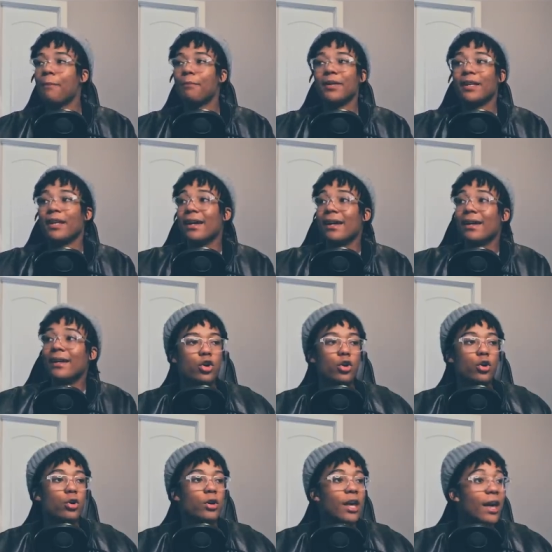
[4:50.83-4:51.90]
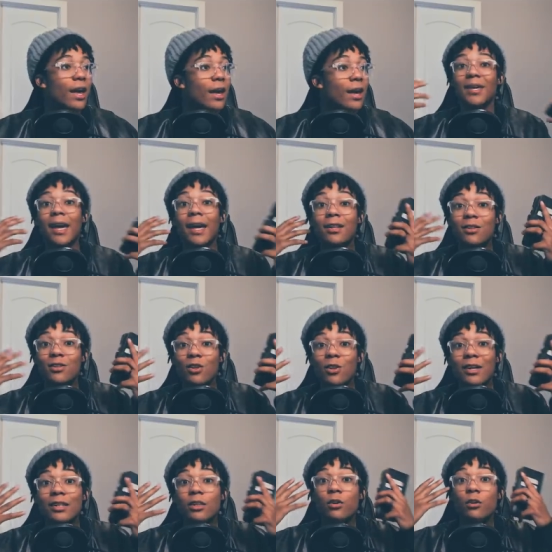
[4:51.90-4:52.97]
Apale, roque,
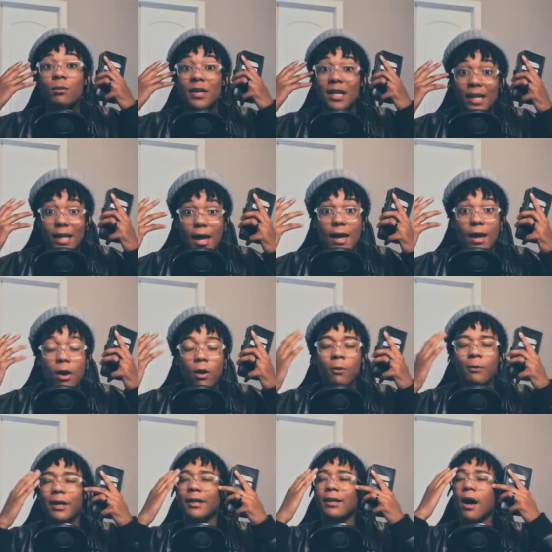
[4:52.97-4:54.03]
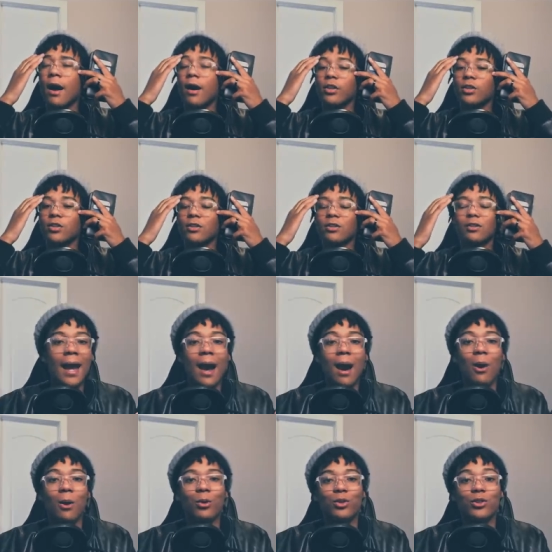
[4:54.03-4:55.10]
pienso en tu mira. Oh my gosh.
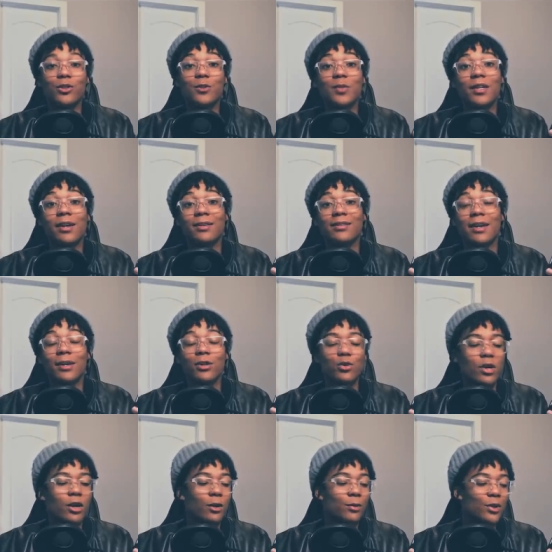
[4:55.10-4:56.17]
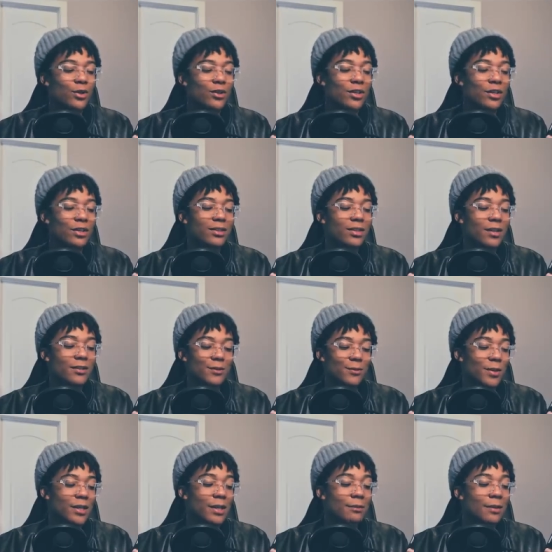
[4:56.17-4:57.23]
Now, just because I enjoy her music doesn't
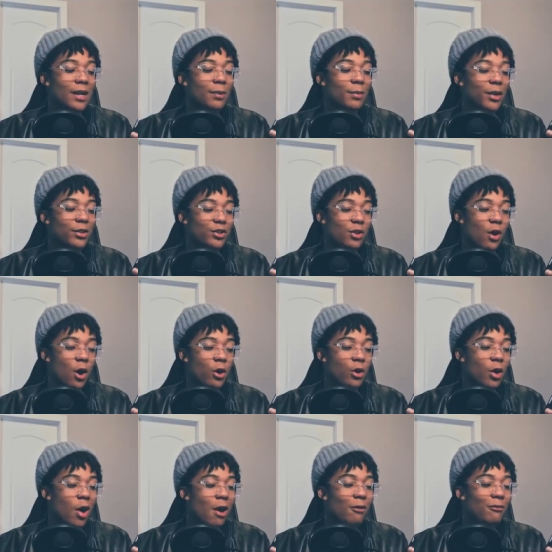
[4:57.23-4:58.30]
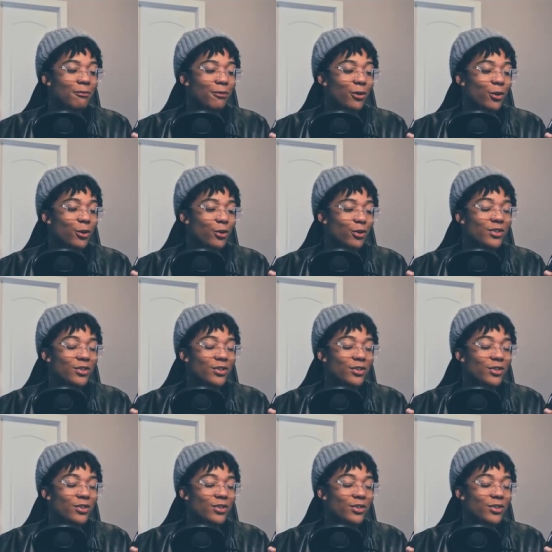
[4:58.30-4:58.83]
mean I'm not about to call her out for